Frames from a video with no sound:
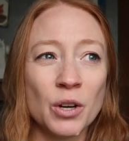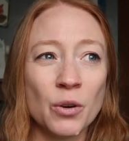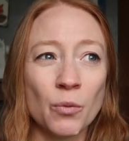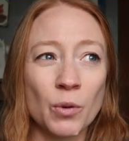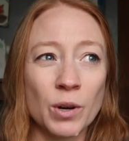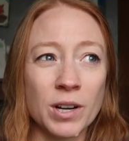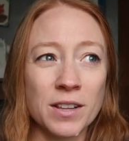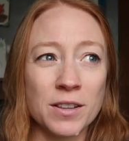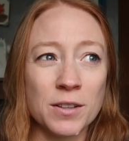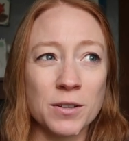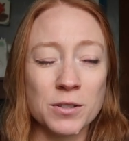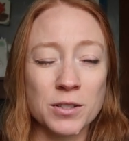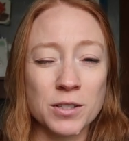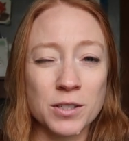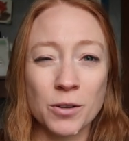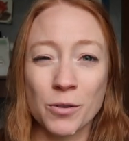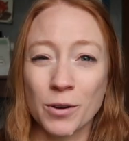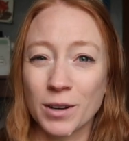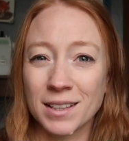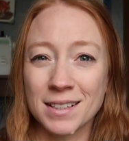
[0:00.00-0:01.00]
one of those
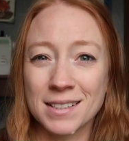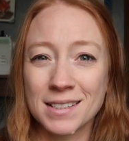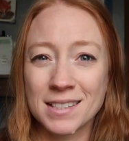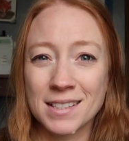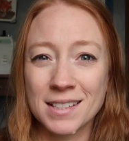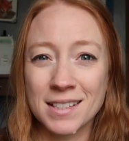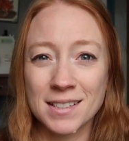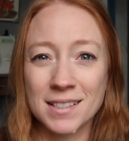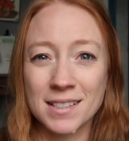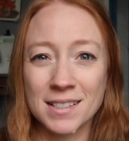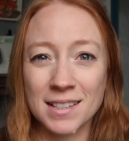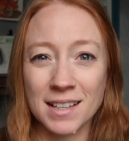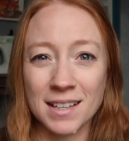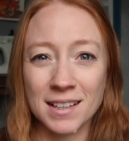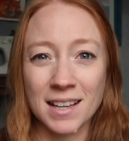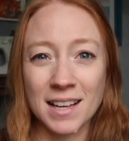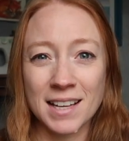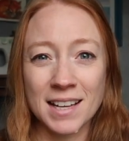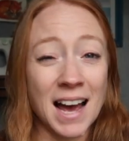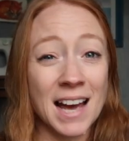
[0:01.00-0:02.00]
toilet seats
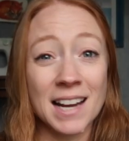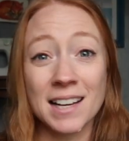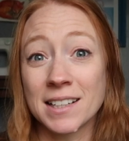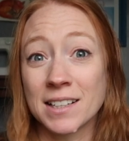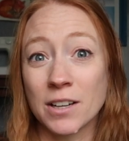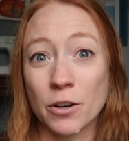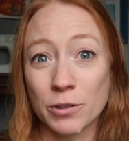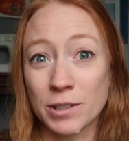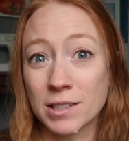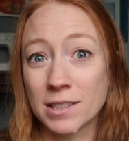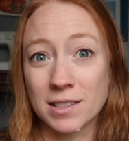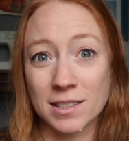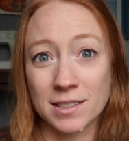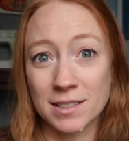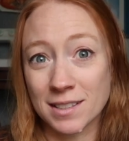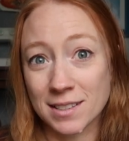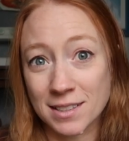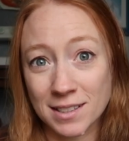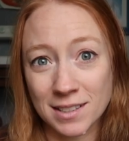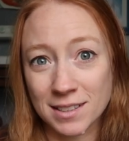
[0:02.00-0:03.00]
that, like, I didn't know these
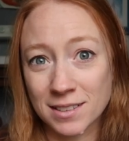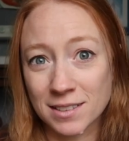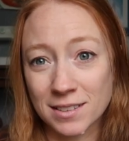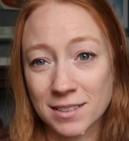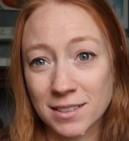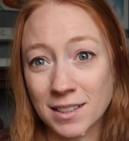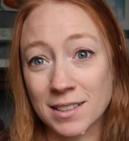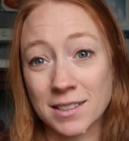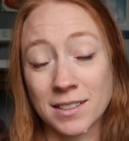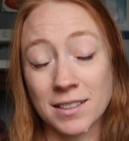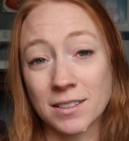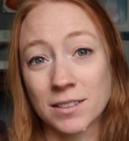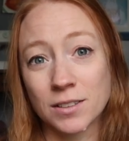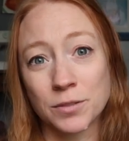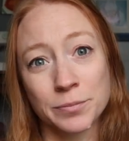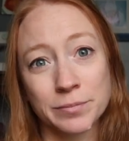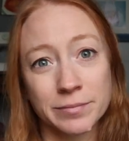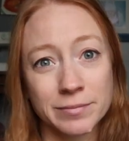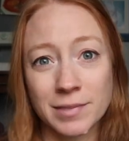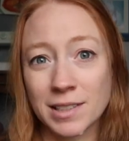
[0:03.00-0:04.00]
existed
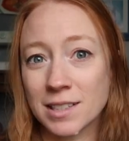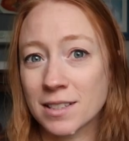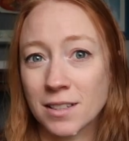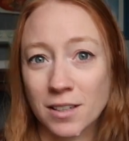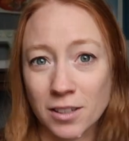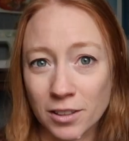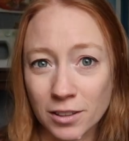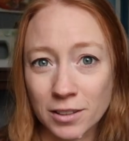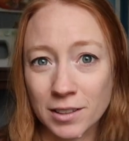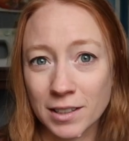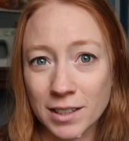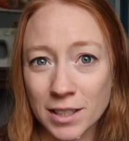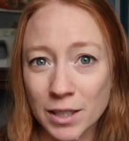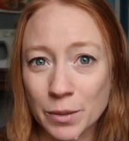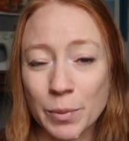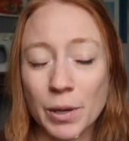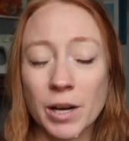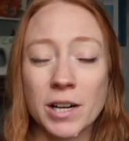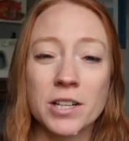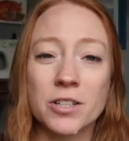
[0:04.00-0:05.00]
until I started looking
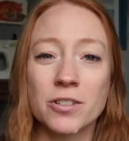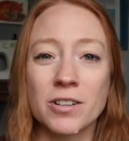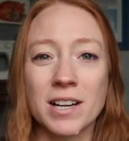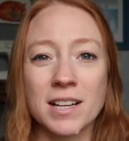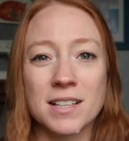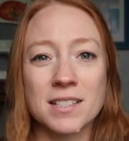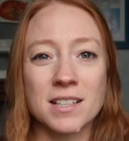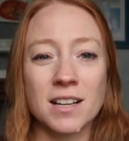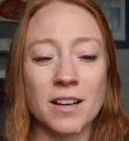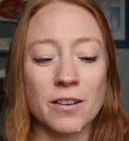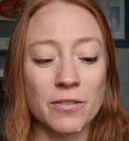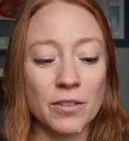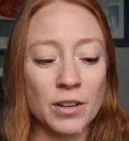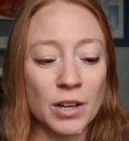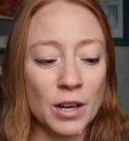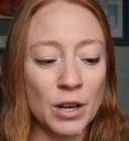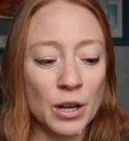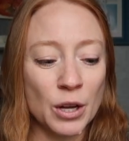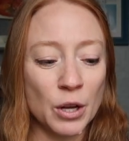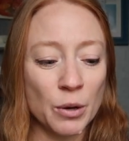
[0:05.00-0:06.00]
into potty training stuff.
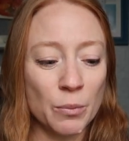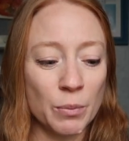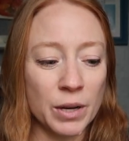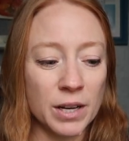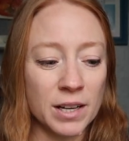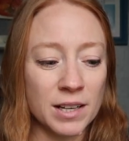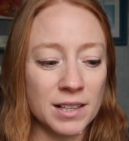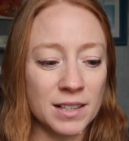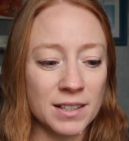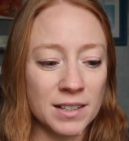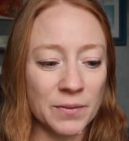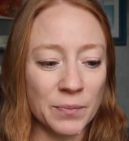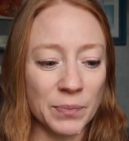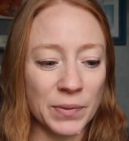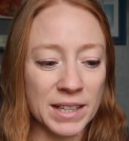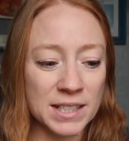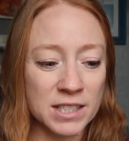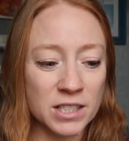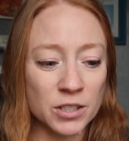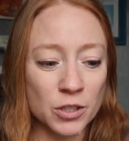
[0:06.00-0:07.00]
But
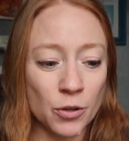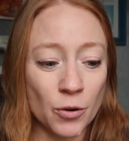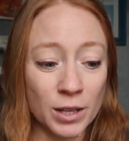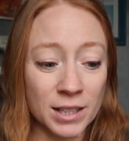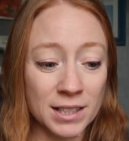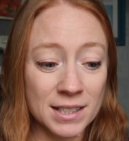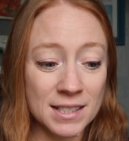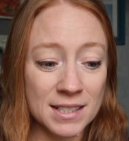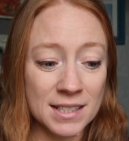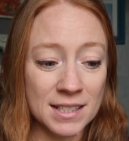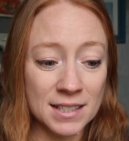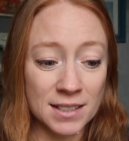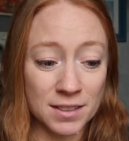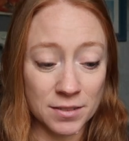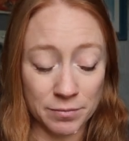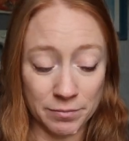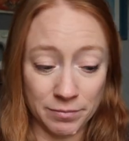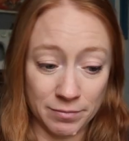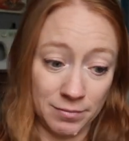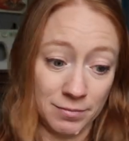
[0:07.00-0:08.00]
it's a toilet
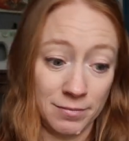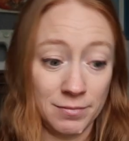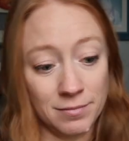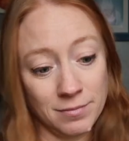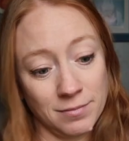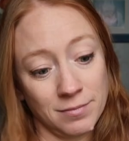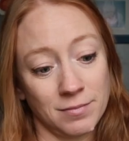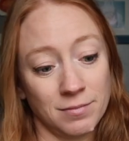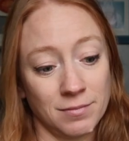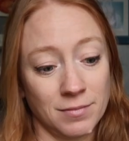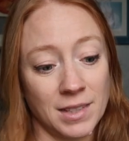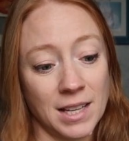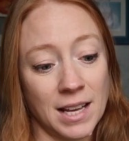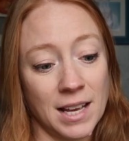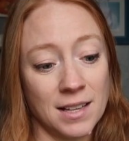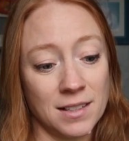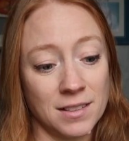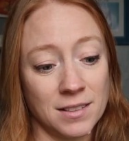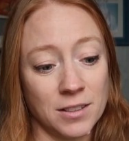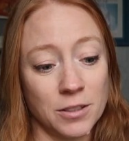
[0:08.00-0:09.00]
seat
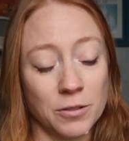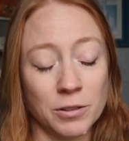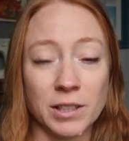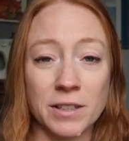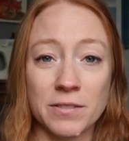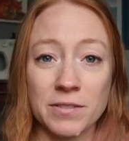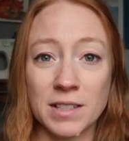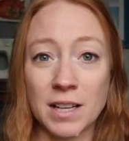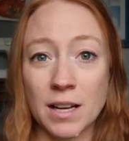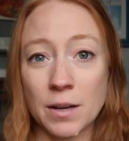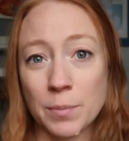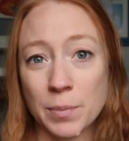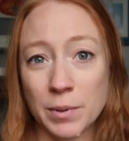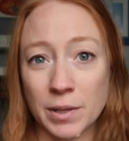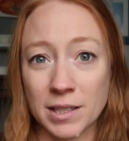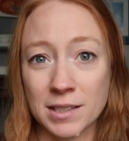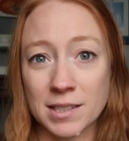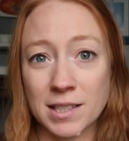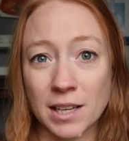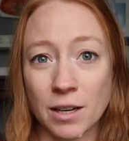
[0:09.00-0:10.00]
that you lift up,
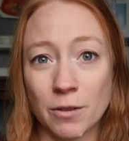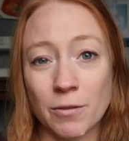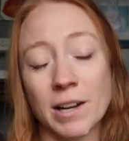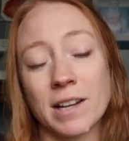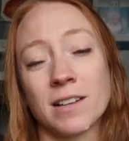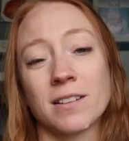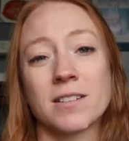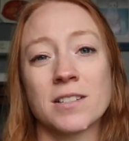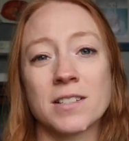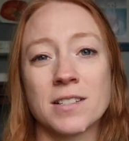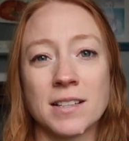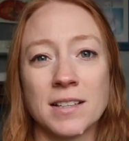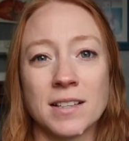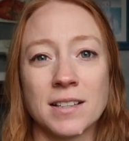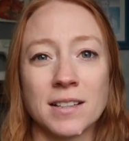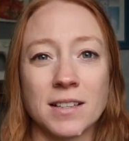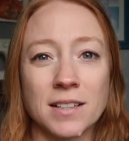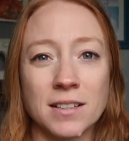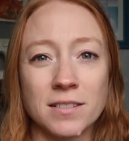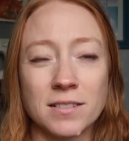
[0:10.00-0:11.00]
and it's like a regular seat,
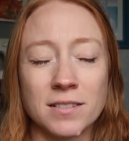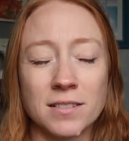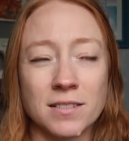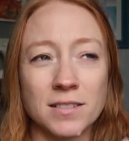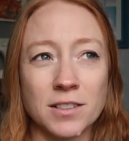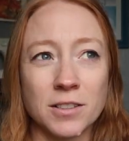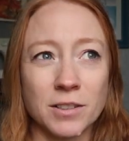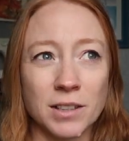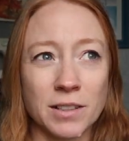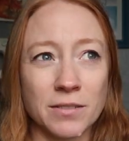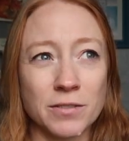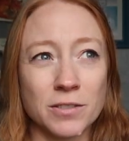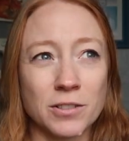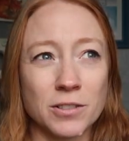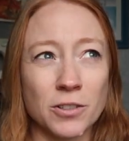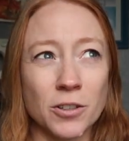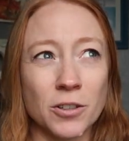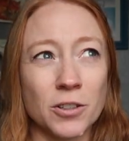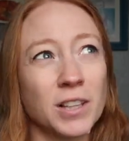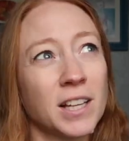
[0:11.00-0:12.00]
and then you lift,
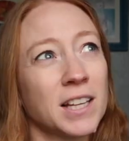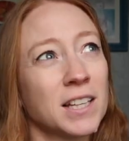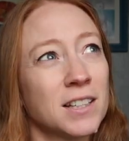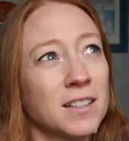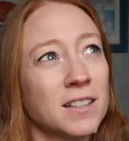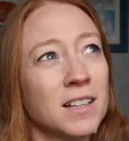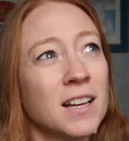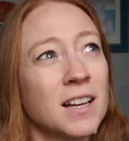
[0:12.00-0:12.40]
or like,